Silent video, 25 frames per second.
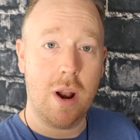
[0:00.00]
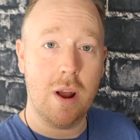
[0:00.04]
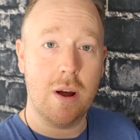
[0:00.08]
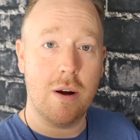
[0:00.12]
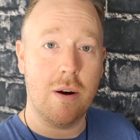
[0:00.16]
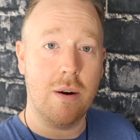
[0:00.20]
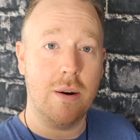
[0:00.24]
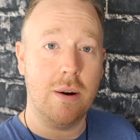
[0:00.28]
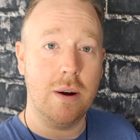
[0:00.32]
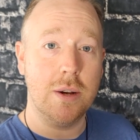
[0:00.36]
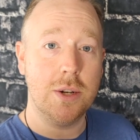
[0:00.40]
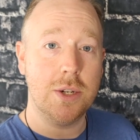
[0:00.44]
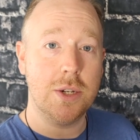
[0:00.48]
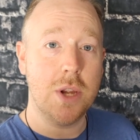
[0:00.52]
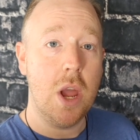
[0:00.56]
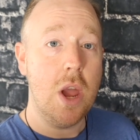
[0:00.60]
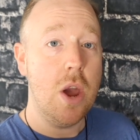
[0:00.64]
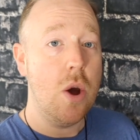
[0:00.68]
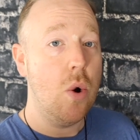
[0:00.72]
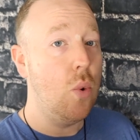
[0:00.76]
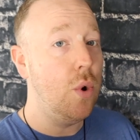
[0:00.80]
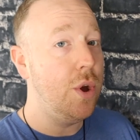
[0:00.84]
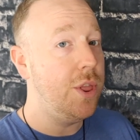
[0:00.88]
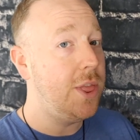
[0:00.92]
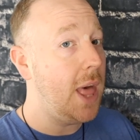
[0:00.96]
credit cards
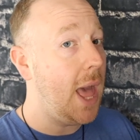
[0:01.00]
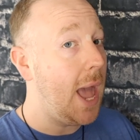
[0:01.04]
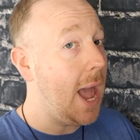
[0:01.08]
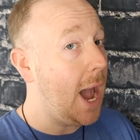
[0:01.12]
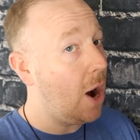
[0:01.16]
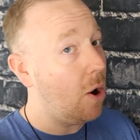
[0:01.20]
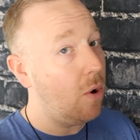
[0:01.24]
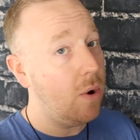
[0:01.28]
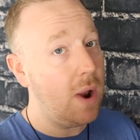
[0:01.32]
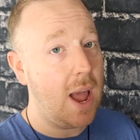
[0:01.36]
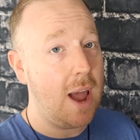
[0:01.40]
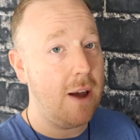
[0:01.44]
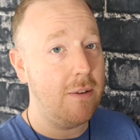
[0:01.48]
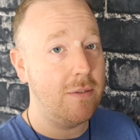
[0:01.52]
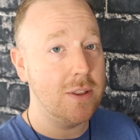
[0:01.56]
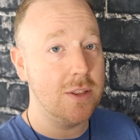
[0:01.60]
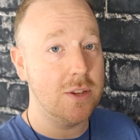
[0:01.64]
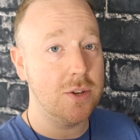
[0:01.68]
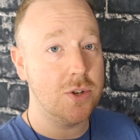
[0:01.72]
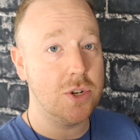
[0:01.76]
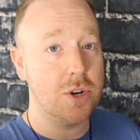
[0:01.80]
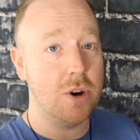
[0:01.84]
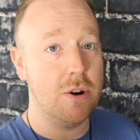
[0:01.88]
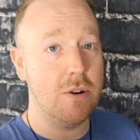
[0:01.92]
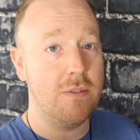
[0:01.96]
without
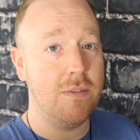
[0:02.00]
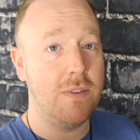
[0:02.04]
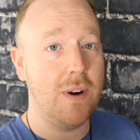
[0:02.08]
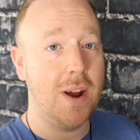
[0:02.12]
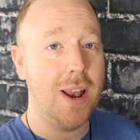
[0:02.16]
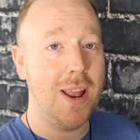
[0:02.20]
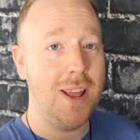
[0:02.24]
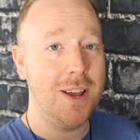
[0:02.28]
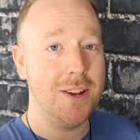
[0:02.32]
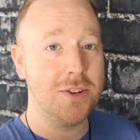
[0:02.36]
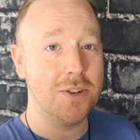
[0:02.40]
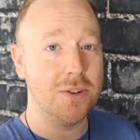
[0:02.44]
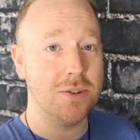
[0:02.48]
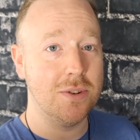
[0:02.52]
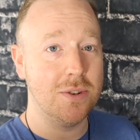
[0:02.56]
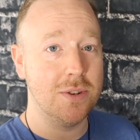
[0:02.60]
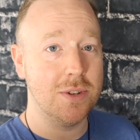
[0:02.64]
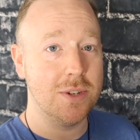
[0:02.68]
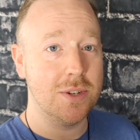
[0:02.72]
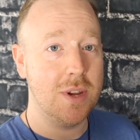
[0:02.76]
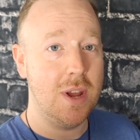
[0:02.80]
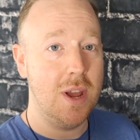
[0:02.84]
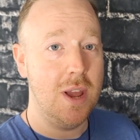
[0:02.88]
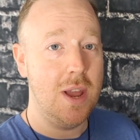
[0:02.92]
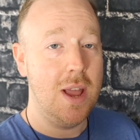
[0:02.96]
having to show
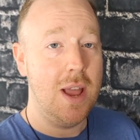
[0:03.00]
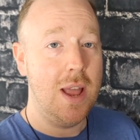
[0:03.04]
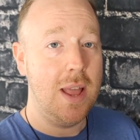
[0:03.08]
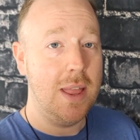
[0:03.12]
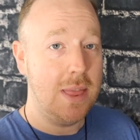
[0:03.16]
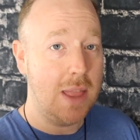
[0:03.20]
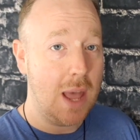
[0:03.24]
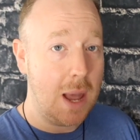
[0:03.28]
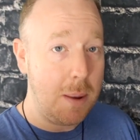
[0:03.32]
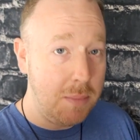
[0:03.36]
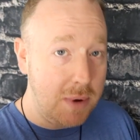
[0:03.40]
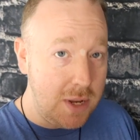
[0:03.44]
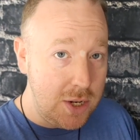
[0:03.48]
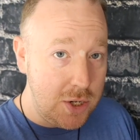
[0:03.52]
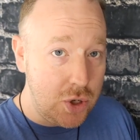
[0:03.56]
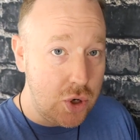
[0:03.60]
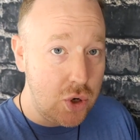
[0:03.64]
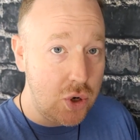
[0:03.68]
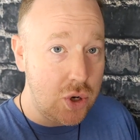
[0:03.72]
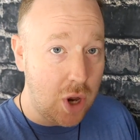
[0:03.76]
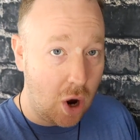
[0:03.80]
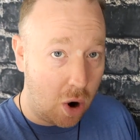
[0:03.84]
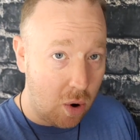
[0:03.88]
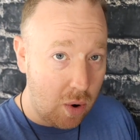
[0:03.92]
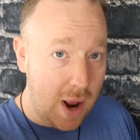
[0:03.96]
financials. That means
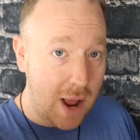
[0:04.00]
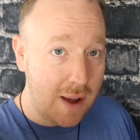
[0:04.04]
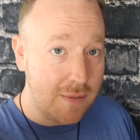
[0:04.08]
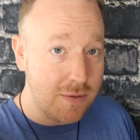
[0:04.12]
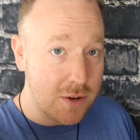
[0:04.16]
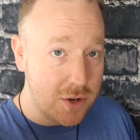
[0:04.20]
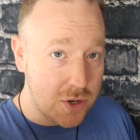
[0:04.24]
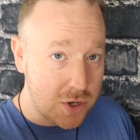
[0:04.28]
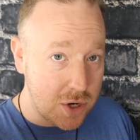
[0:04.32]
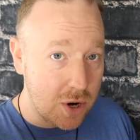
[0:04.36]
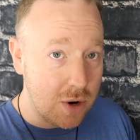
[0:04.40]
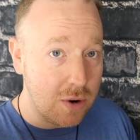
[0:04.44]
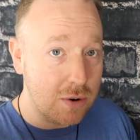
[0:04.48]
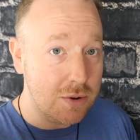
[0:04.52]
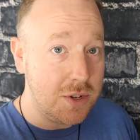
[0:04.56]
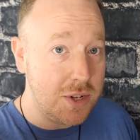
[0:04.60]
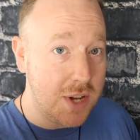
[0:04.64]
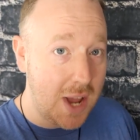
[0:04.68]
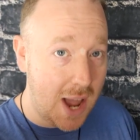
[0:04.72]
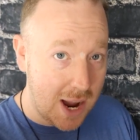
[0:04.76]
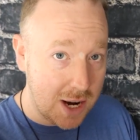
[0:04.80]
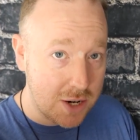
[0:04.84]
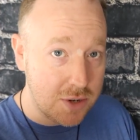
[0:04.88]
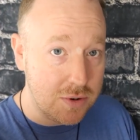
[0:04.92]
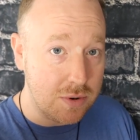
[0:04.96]
you don't have to show
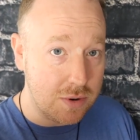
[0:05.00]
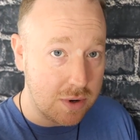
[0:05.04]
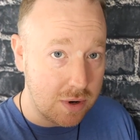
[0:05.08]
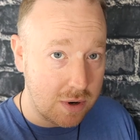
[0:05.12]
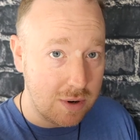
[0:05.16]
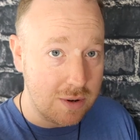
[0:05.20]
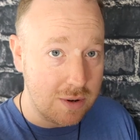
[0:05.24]
tax